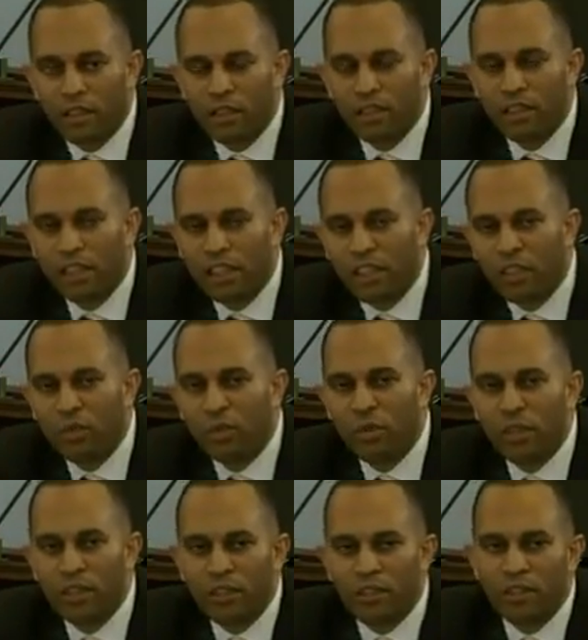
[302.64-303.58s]
to deal
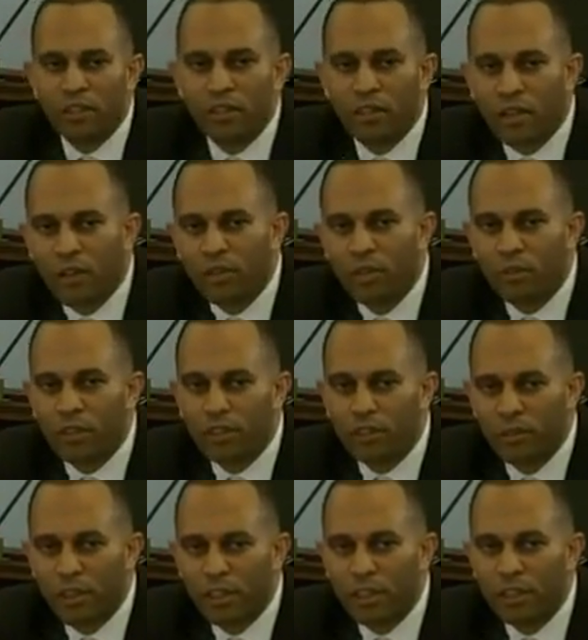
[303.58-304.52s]
with our
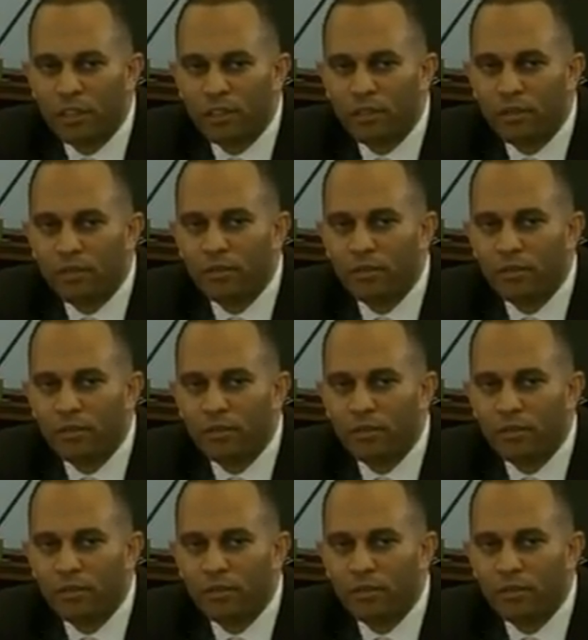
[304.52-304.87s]
responsibilities?